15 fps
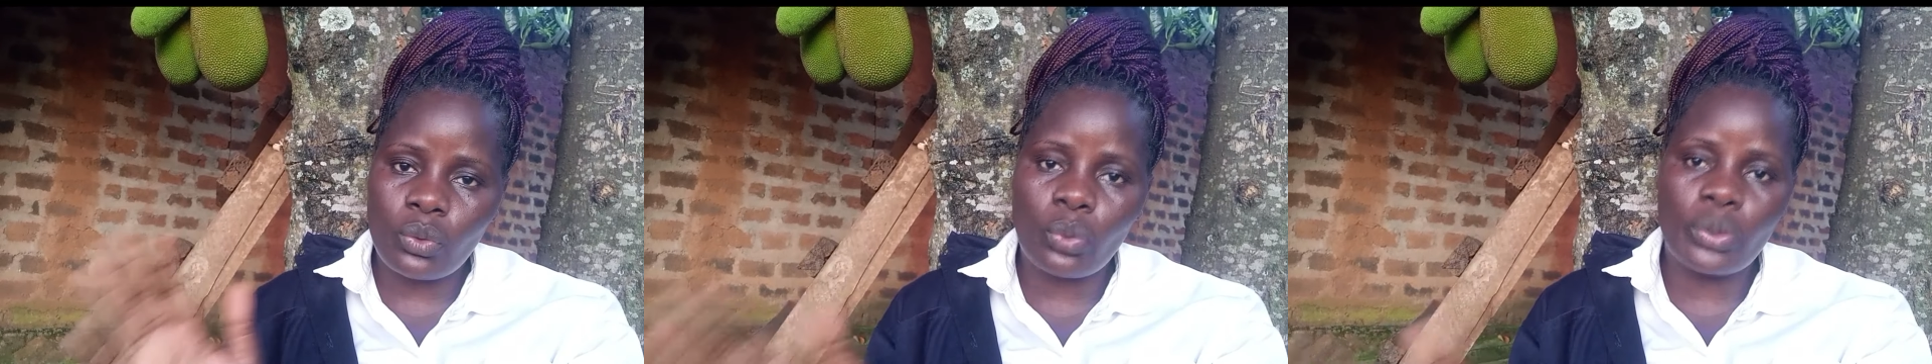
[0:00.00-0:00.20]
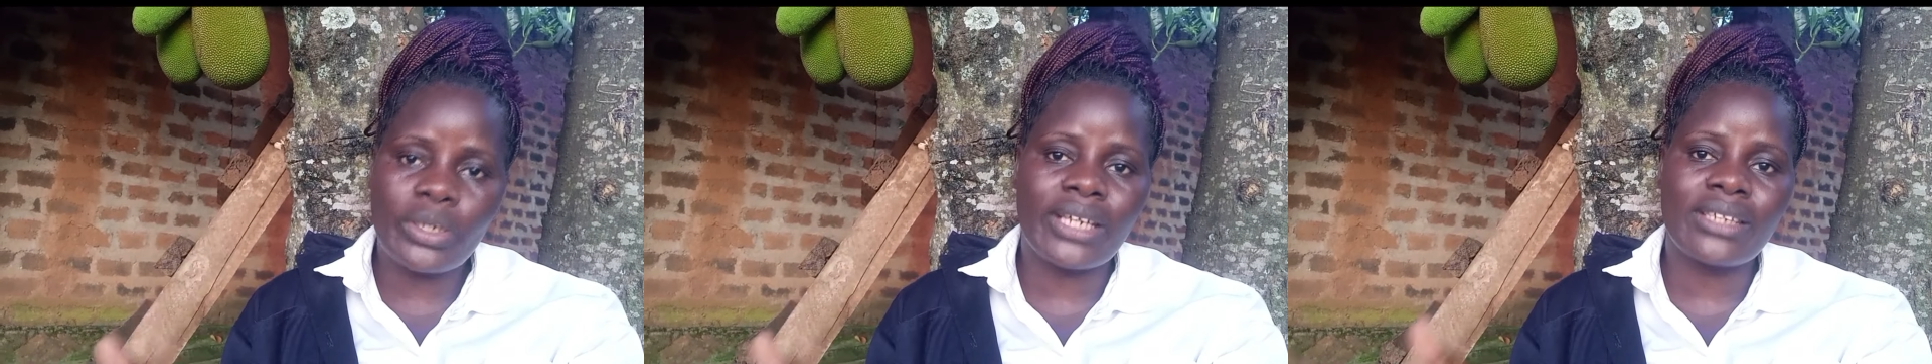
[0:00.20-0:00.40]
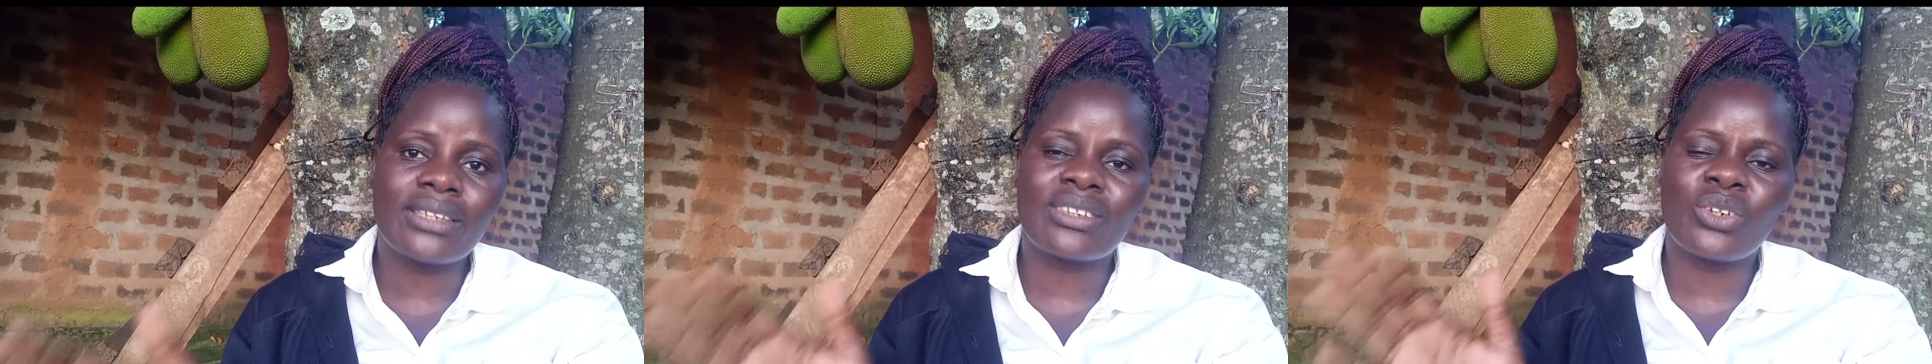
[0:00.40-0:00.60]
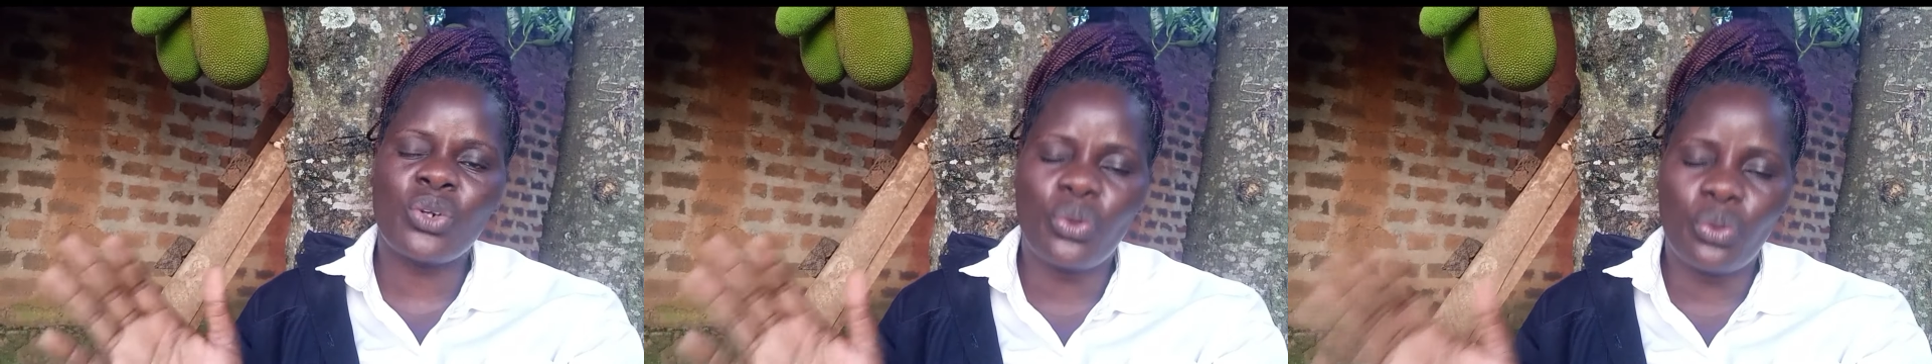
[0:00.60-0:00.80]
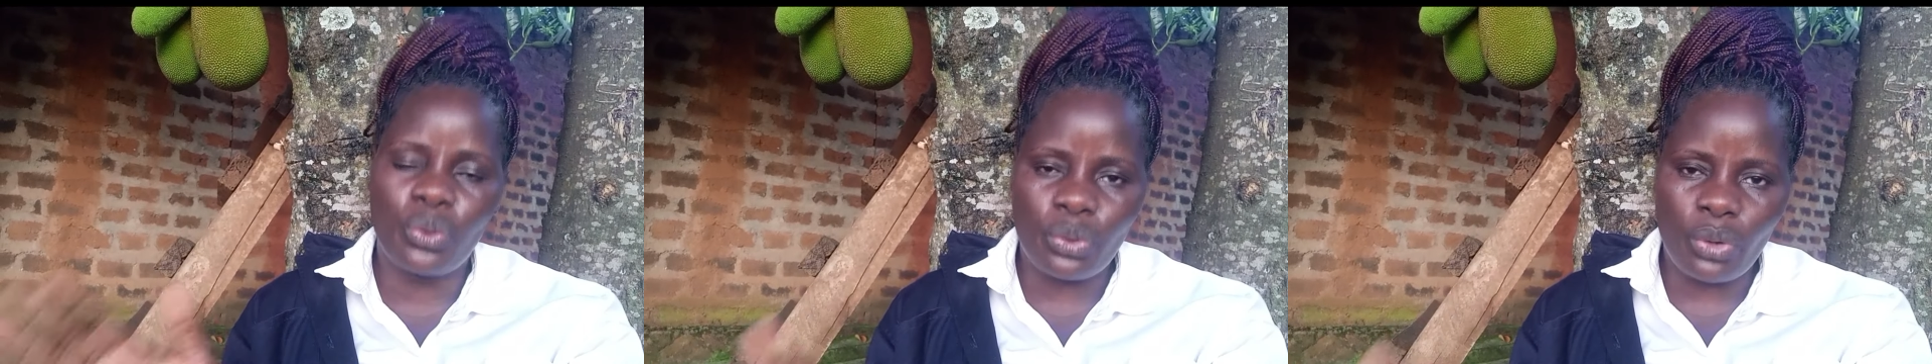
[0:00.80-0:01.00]
couldn't
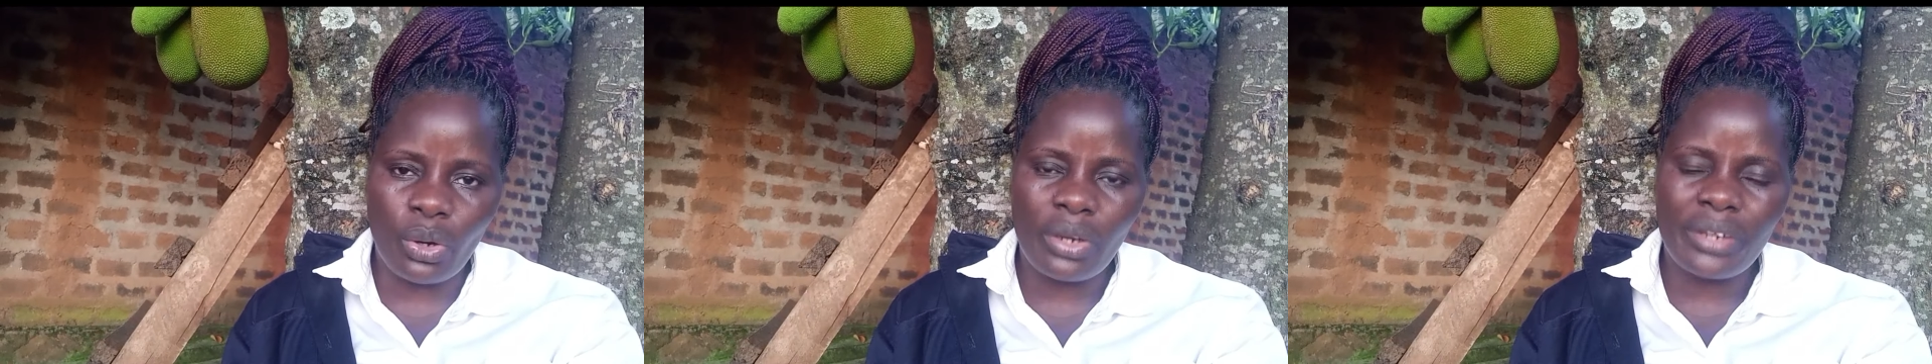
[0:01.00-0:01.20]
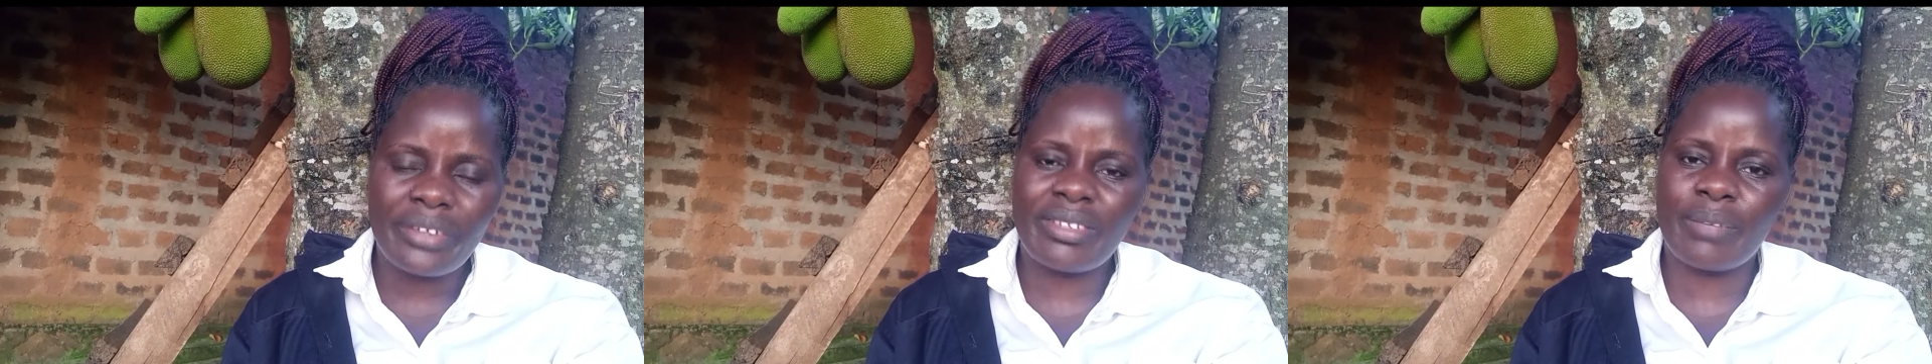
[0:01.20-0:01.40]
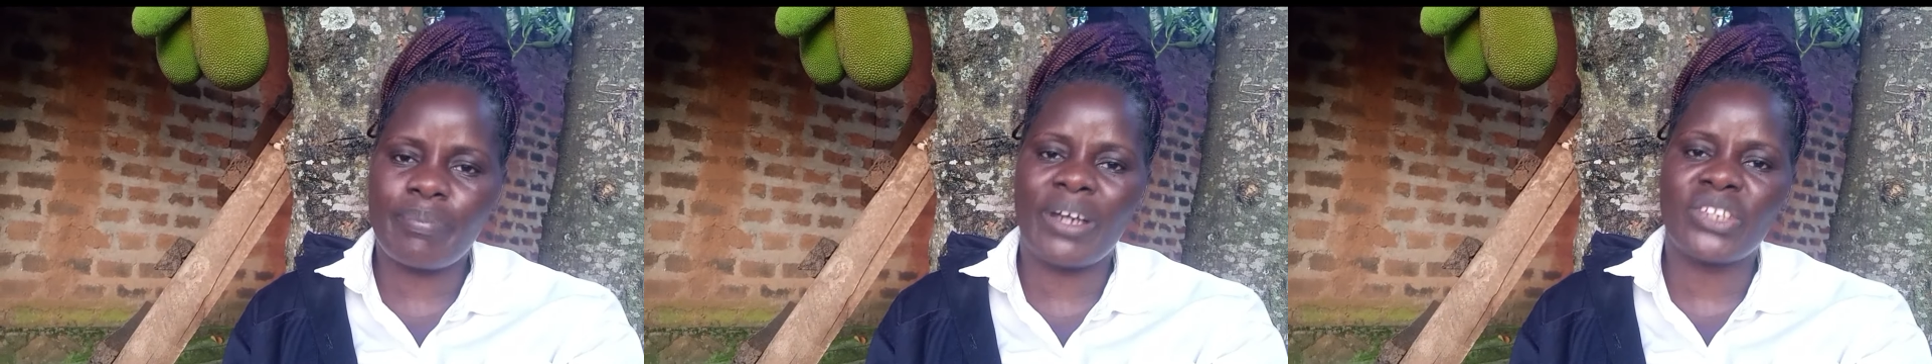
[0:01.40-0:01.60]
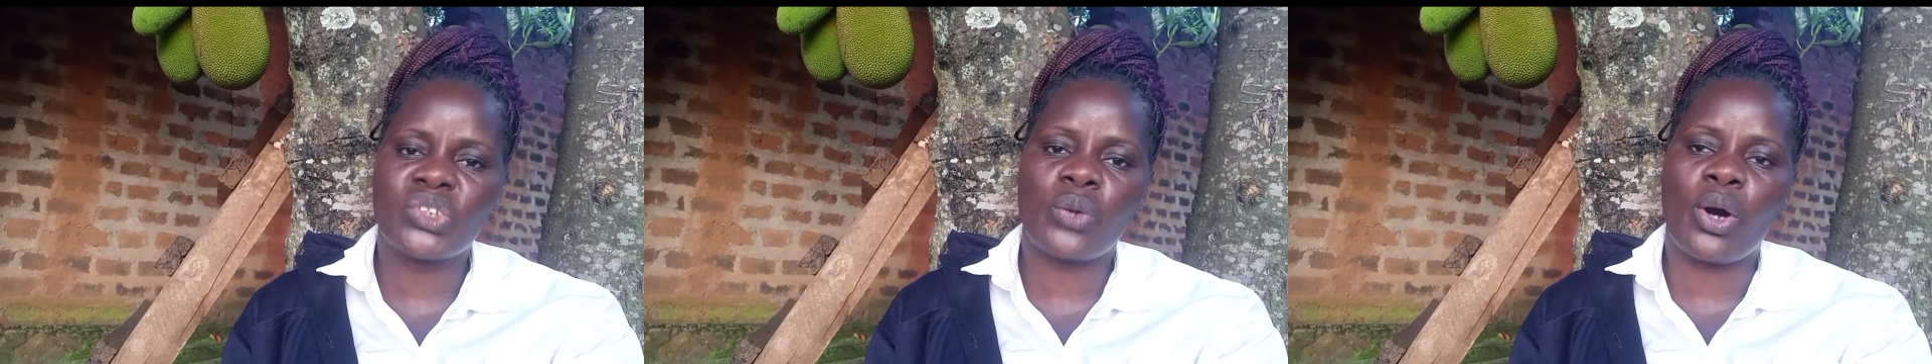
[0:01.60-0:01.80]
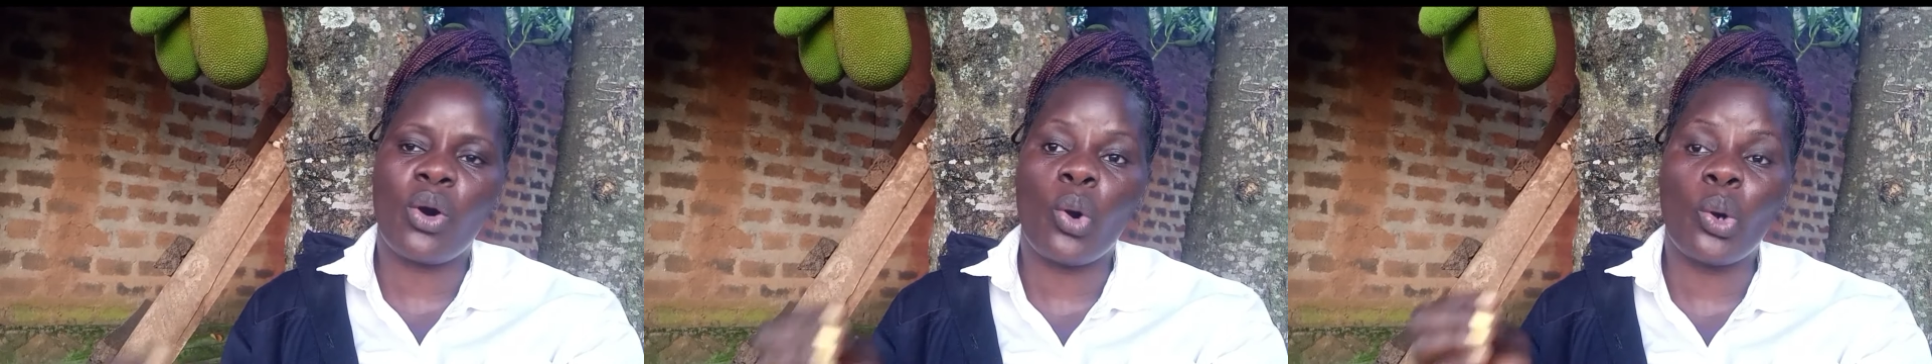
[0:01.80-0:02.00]
grow. The
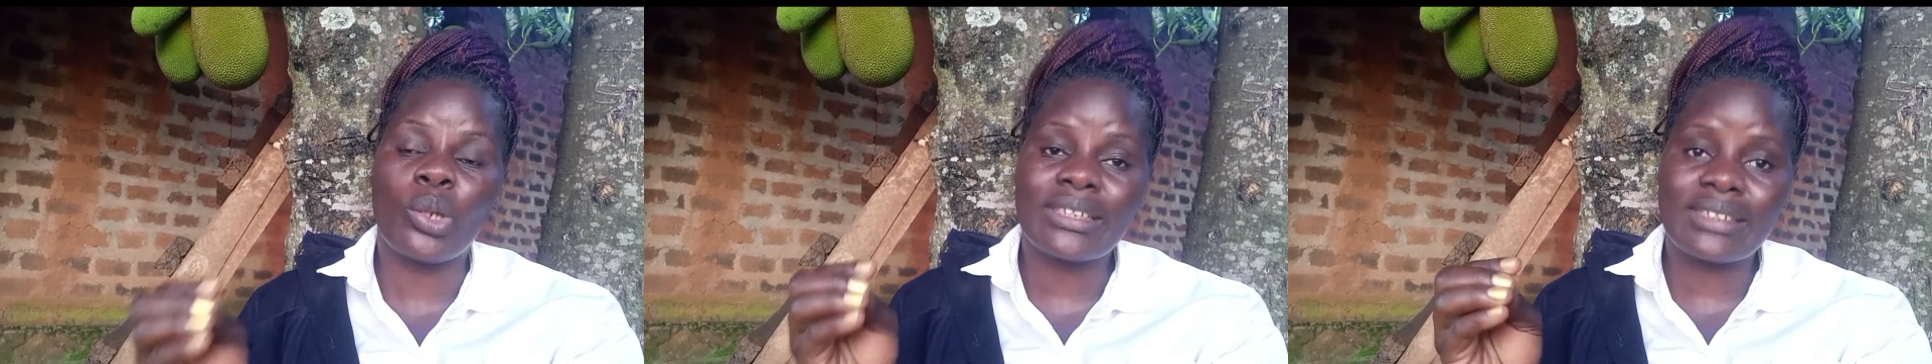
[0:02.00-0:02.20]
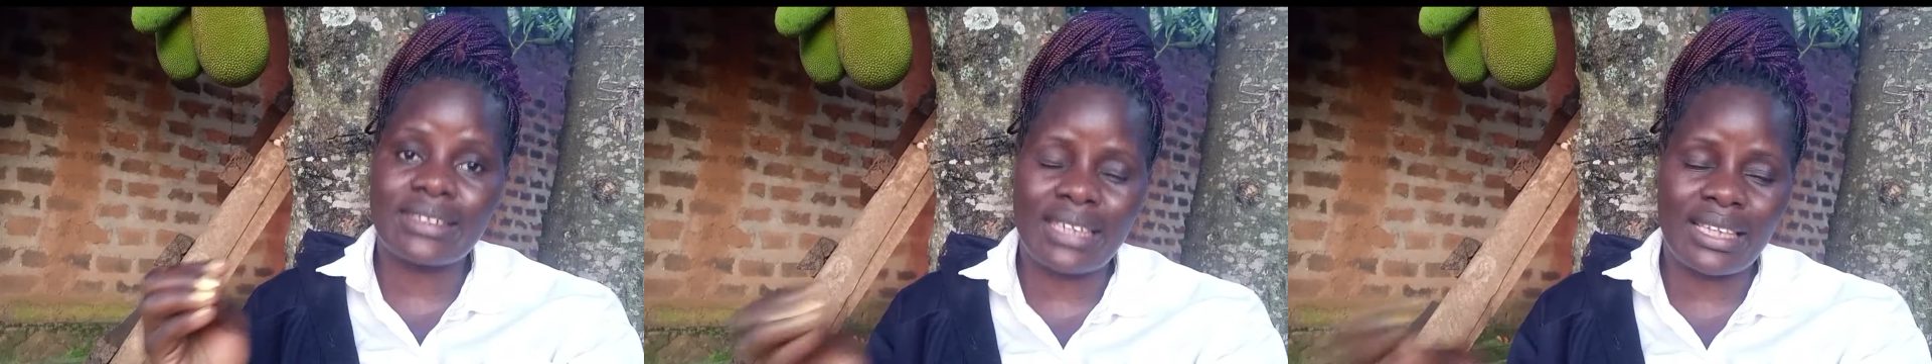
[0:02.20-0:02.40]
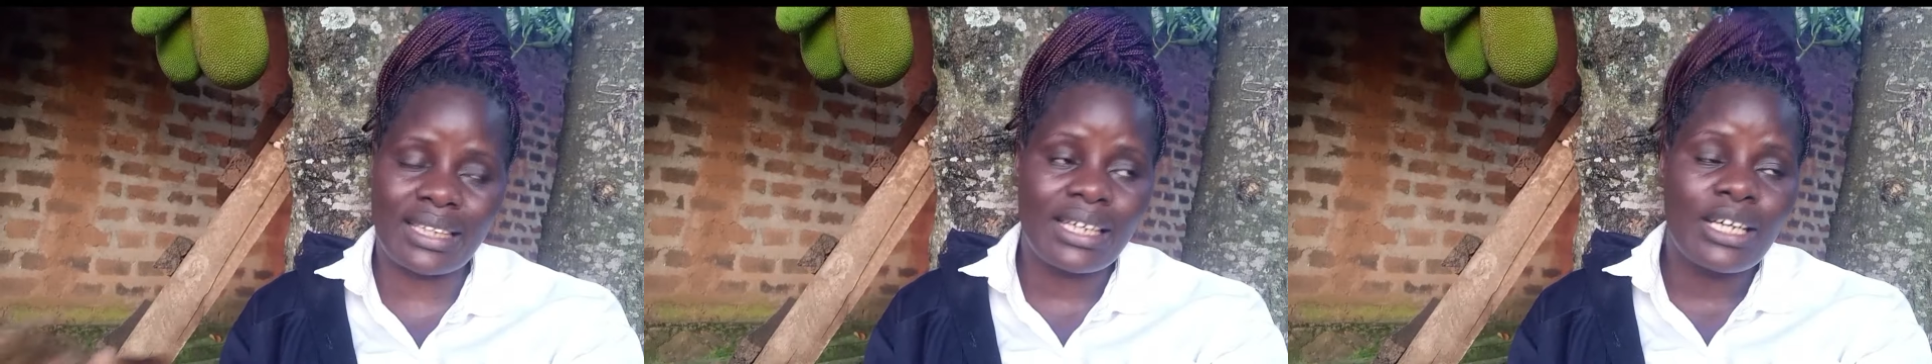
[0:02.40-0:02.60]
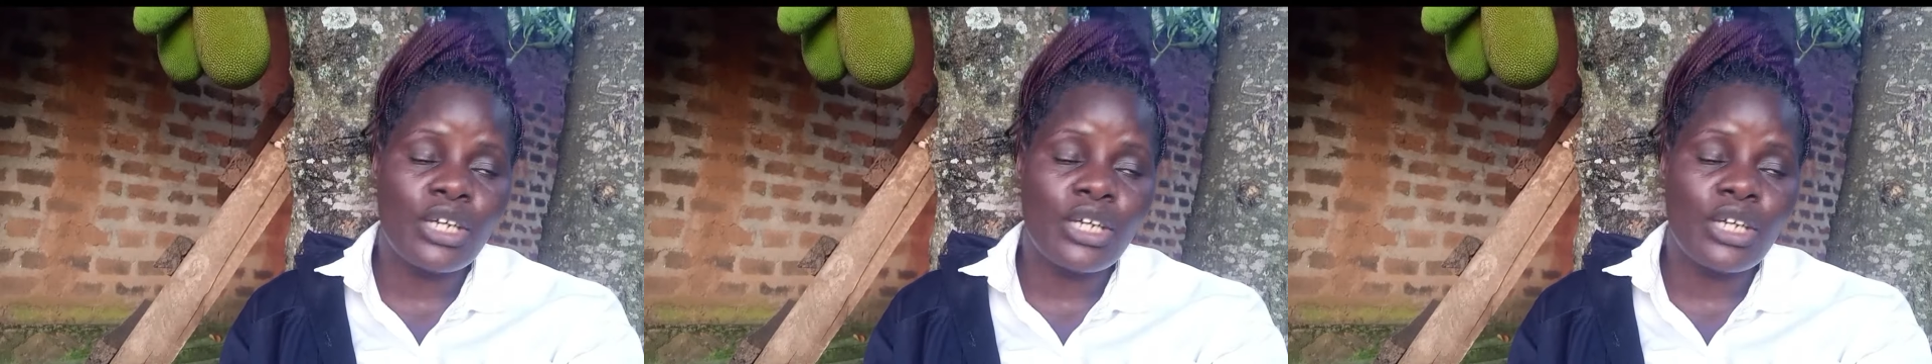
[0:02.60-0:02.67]
birds were all sick.